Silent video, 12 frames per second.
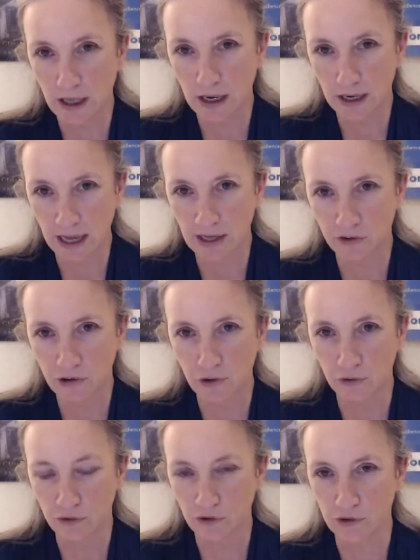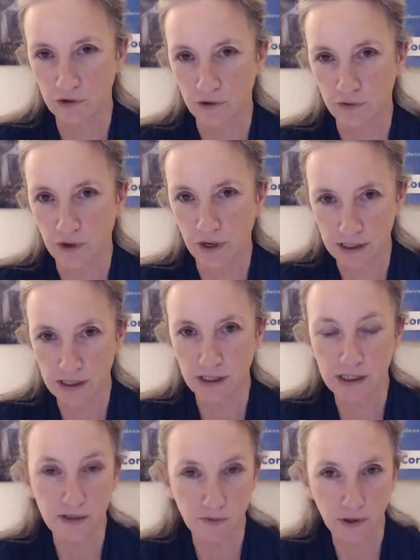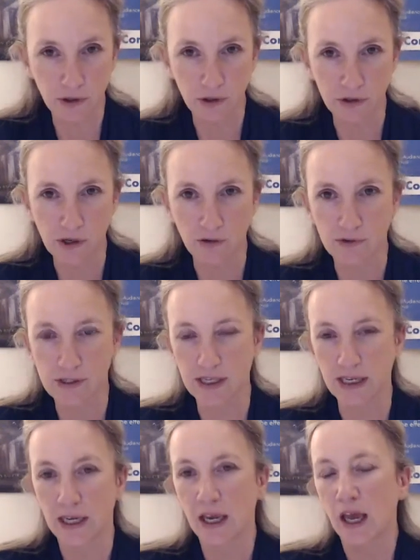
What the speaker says: landholders are finding it difficult, obviously,